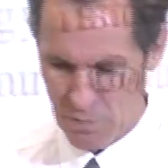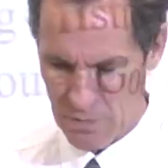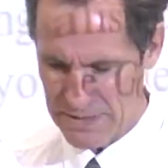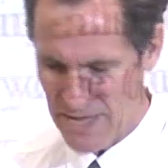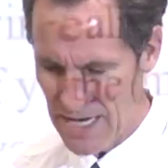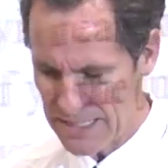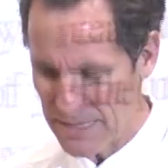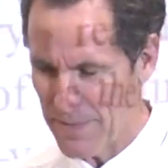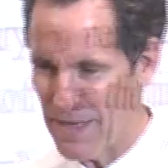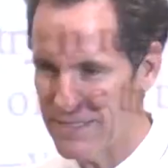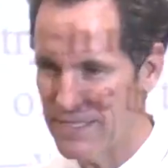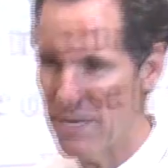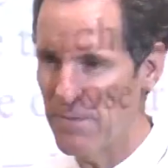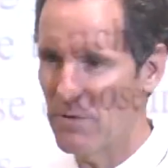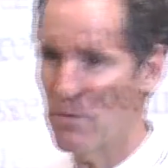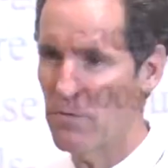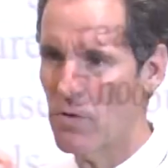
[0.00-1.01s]
We talked about
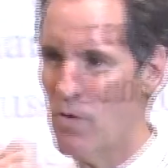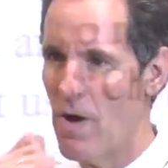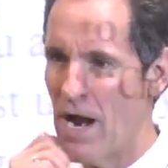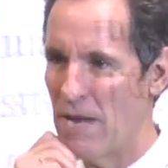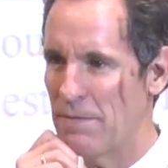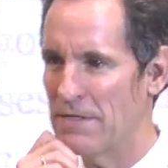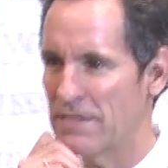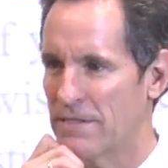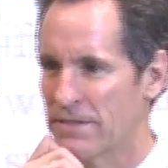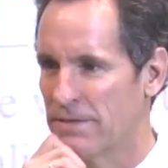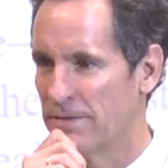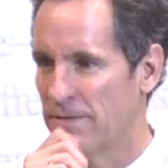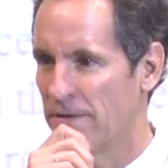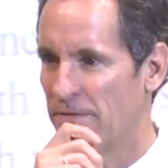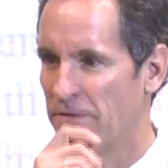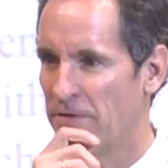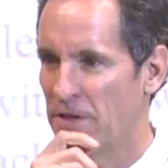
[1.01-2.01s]
some of the requirements
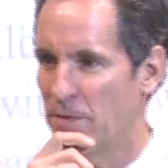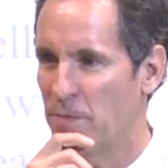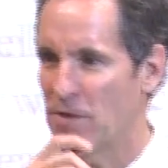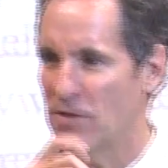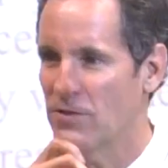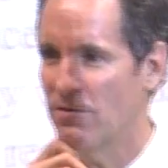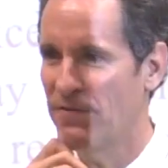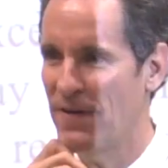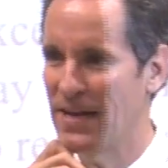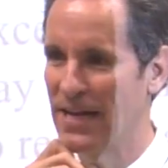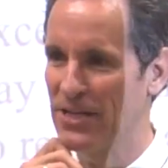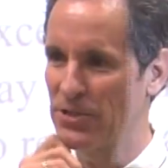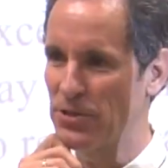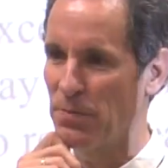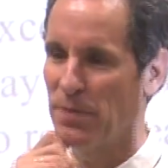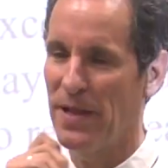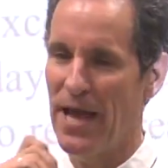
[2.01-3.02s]
for the personal
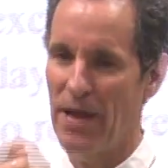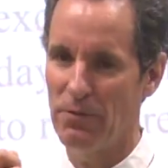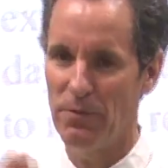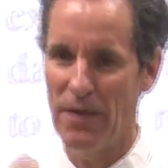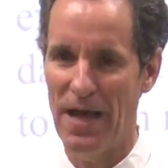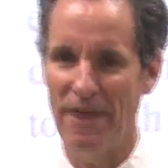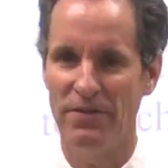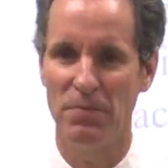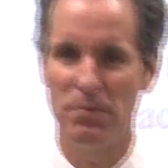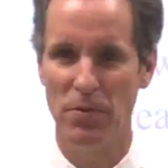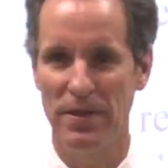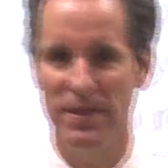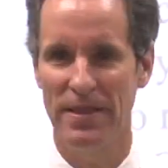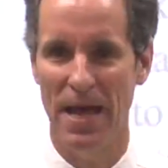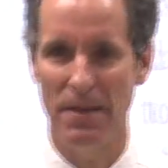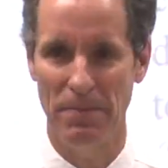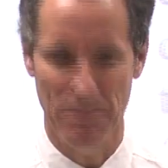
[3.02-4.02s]
financial plan. We'll have you
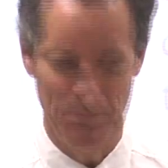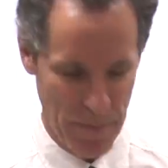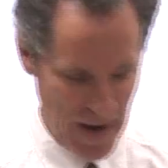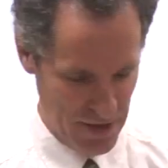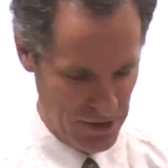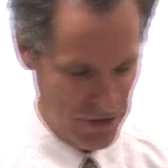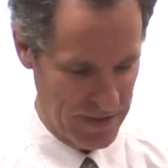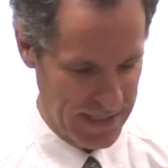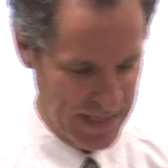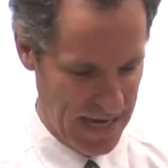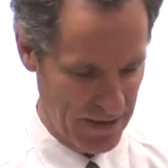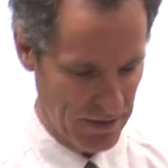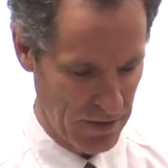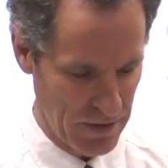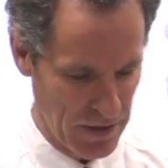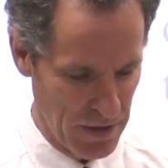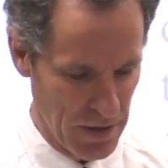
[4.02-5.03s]
putting that binder
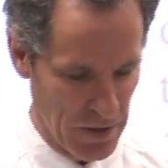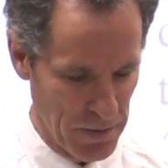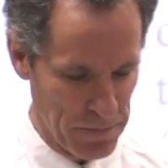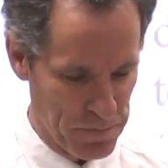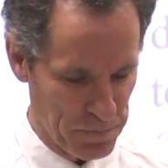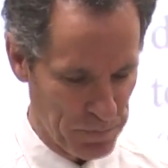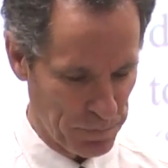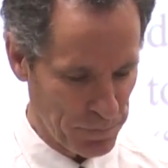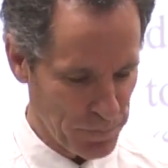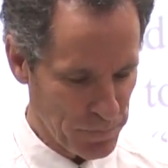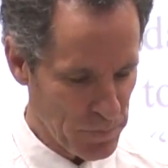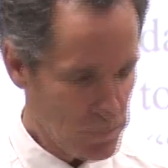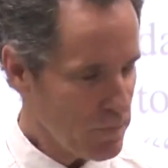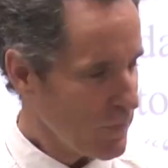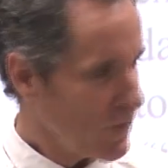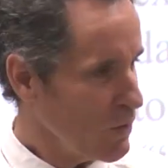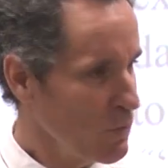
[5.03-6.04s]
together.
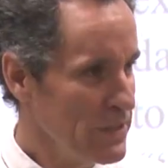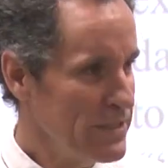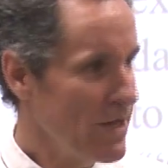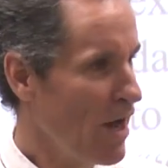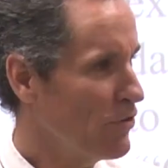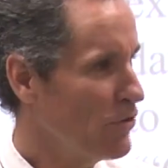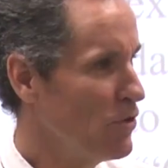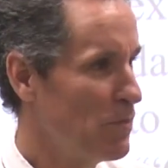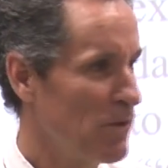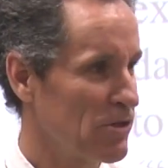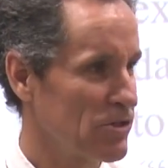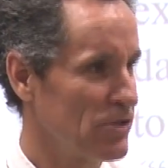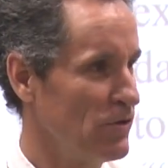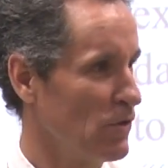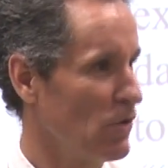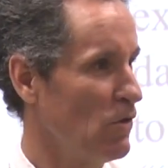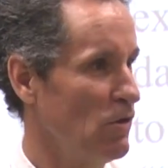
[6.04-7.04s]
We talked through
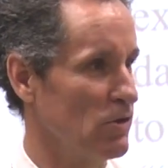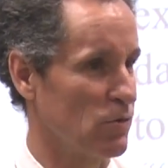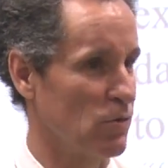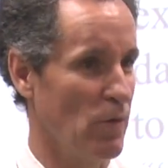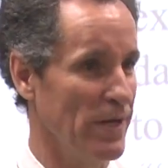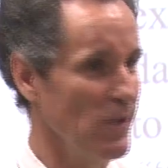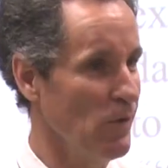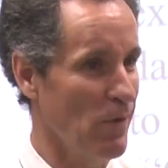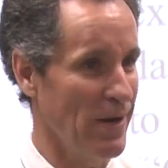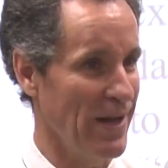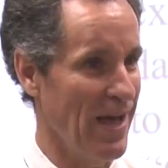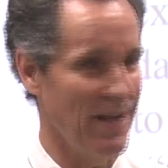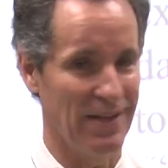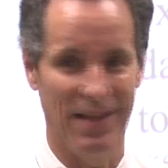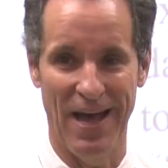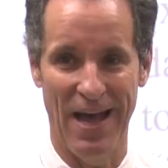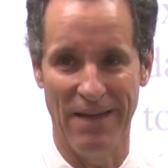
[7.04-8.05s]
personal goals. What do you want out
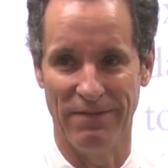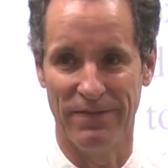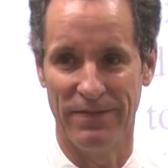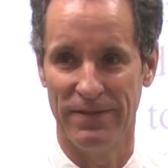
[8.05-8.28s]
of life?